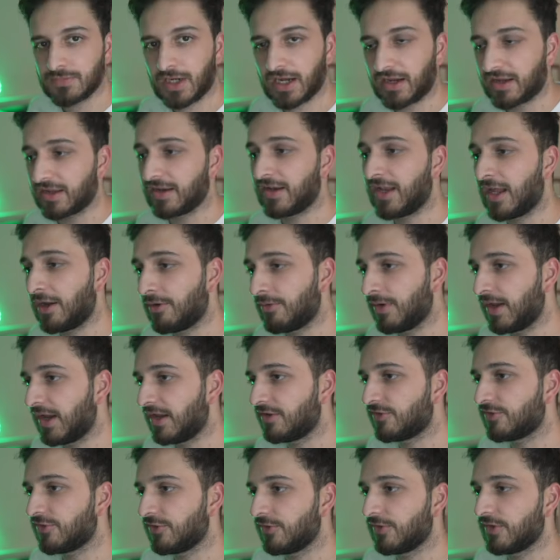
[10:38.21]
I can now
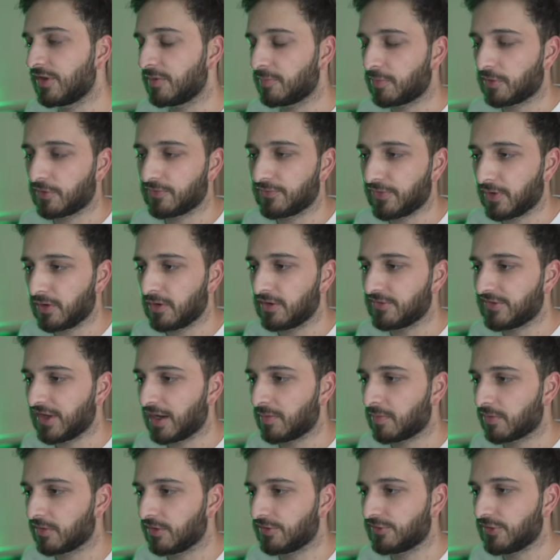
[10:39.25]
head to the portfolio
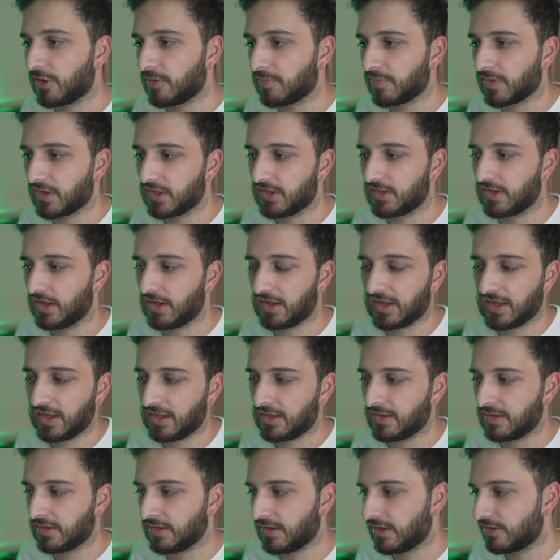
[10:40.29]
tab on the top, and
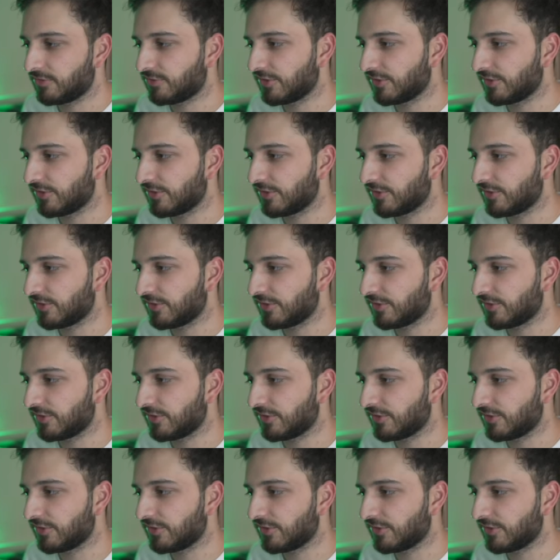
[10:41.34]
again,